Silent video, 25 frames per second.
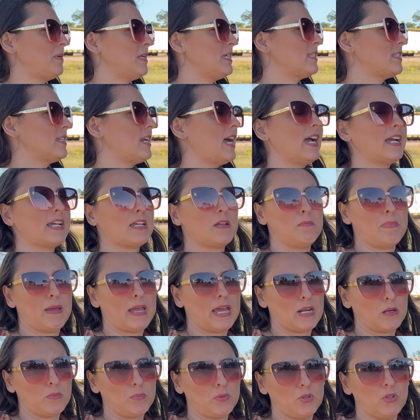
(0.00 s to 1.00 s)
is not
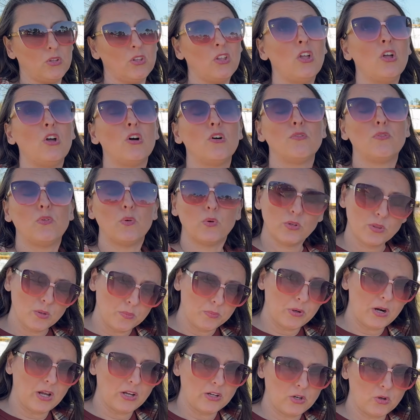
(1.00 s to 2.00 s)
compatible for the
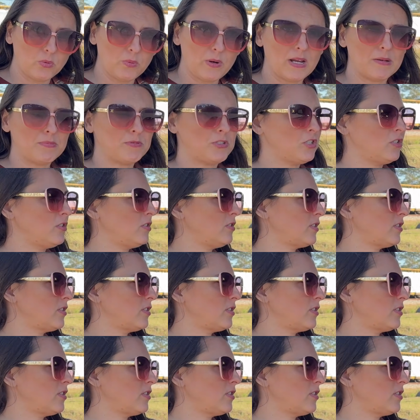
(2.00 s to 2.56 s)
Bronco Raptor.